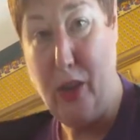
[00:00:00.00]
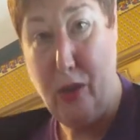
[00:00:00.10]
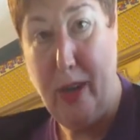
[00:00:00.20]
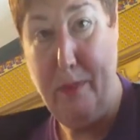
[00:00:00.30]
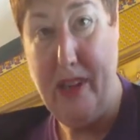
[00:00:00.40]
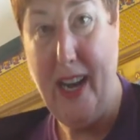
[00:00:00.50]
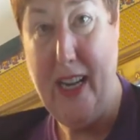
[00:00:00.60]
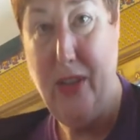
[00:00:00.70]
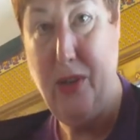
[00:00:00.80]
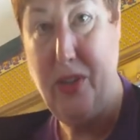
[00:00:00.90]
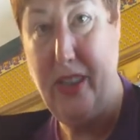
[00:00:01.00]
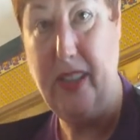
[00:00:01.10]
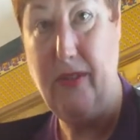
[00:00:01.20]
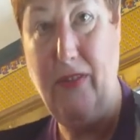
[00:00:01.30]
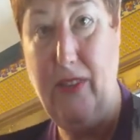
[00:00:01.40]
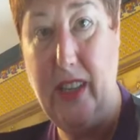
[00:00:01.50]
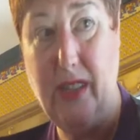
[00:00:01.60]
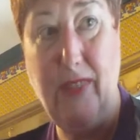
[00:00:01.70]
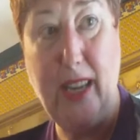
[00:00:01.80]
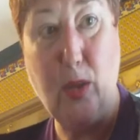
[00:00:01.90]
trip, and I used this
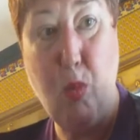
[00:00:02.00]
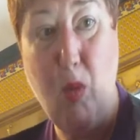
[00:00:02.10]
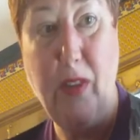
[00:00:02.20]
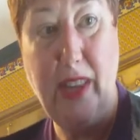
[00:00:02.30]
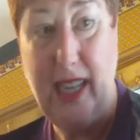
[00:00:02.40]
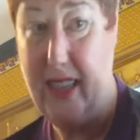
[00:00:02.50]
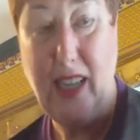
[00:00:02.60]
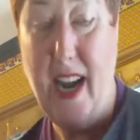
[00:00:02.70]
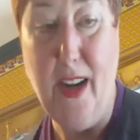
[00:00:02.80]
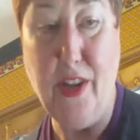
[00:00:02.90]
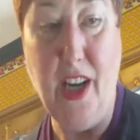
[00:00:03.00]
vest the entire